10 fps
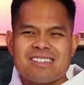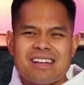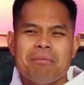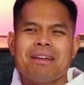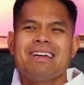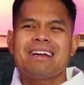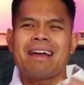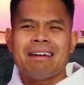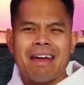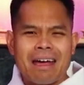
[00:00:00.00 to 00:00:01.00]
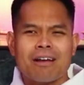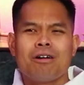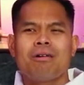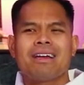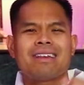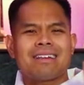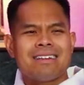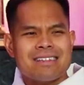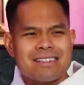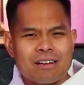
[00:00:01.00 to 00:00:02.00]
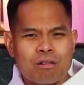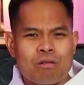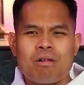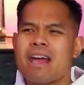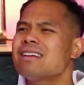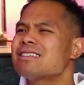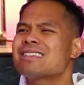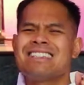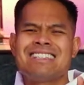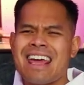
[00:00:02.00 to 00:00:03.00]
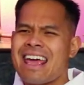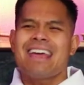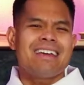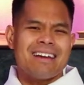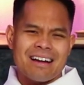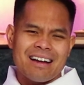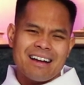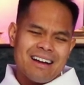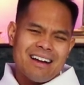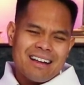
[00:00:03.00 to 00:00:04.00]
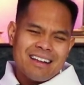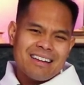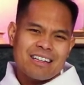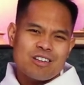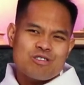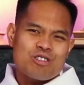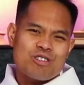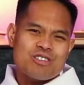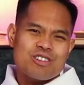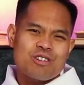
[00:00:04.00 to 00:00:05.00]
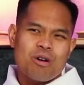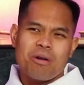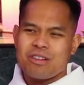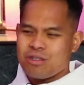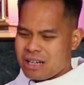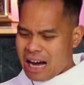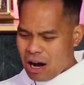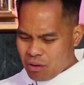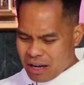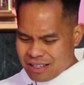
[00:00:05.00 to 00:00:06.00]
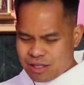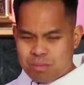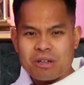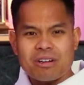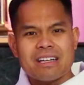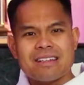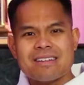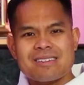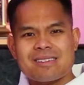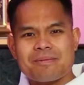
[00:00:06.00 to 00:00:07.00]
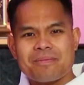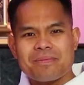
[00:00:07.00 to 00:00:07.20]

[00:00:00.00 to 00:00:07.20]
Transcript: summoning and echoing that this is the great day that the church is going to now experience.